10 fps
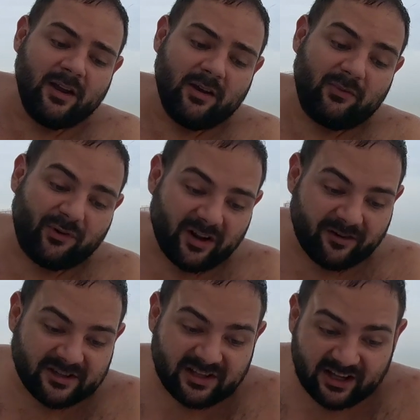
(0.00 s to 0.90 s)
For a
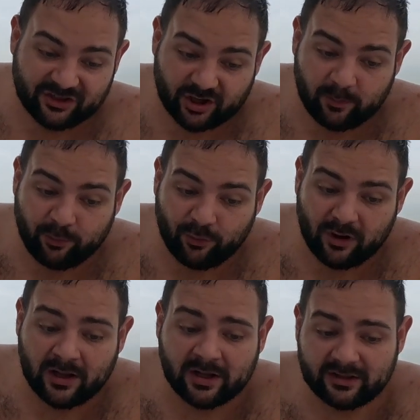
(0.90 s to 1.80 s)
residential
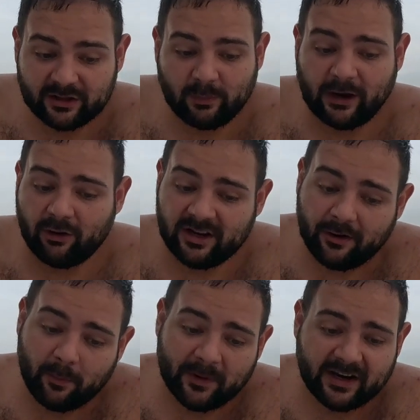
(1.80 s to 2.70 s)
pool that may only
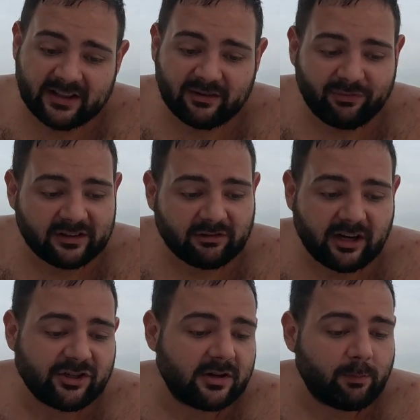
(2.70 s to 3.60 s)
operate the
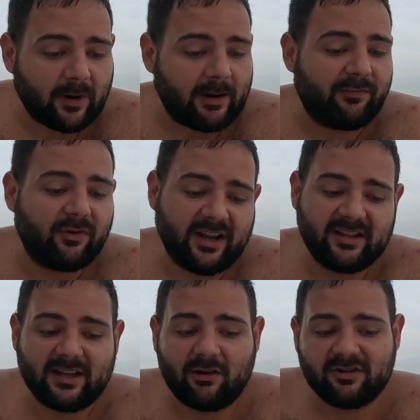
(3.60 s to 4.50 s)
filtration pump for
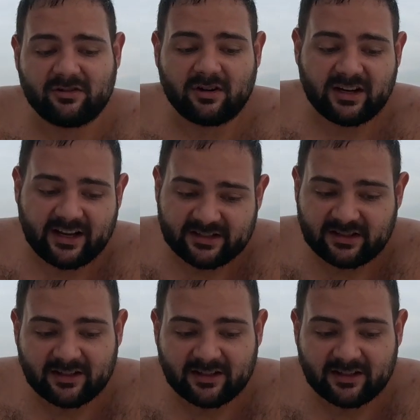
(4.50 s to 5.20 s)
8 hours or less,